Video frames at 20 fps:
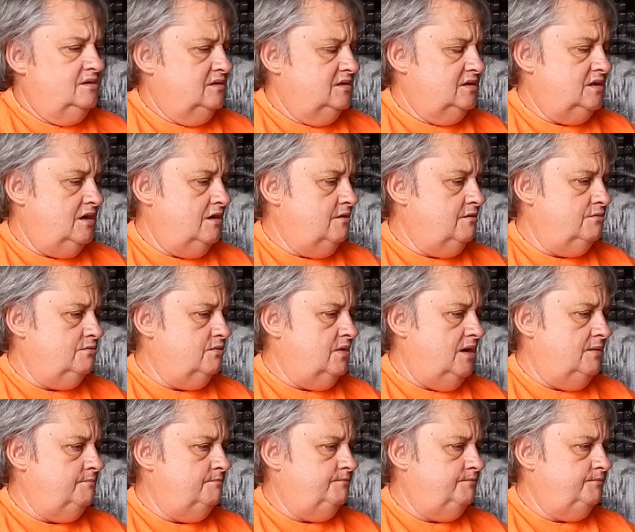
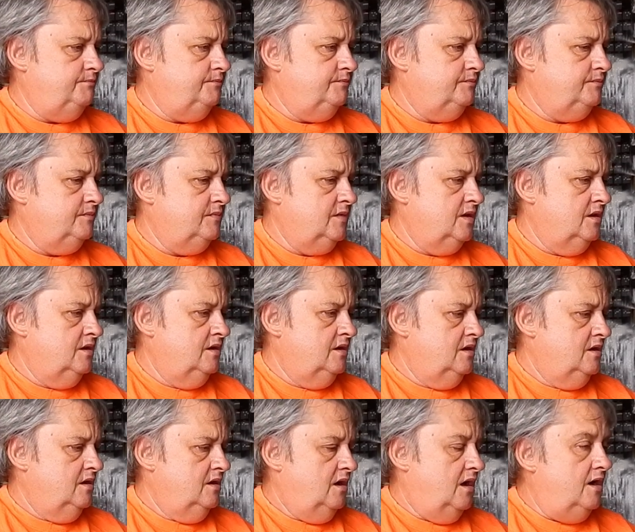So,
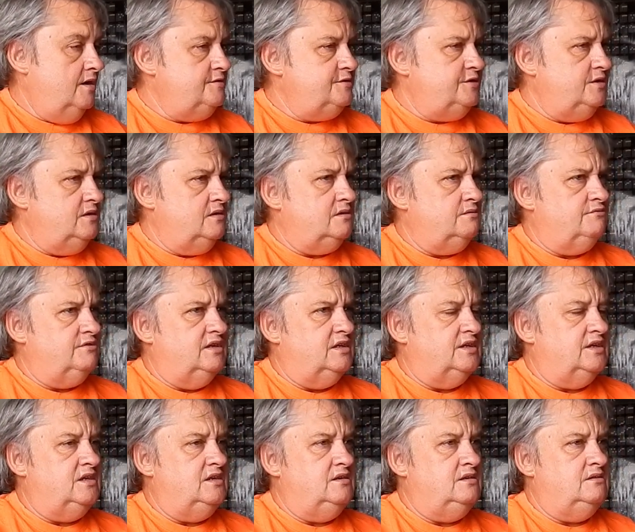I think
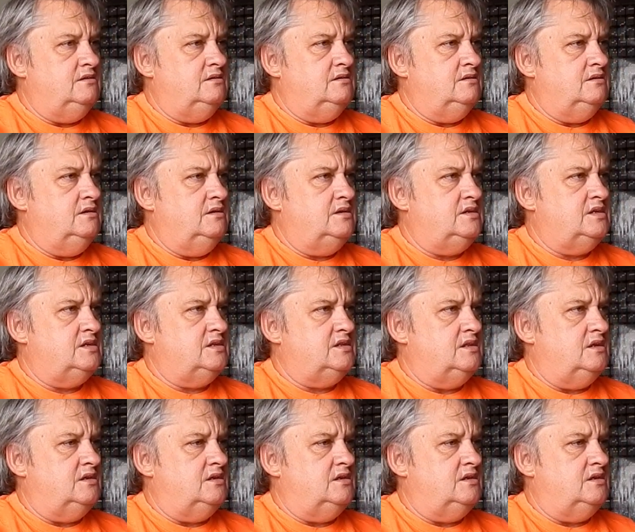really it's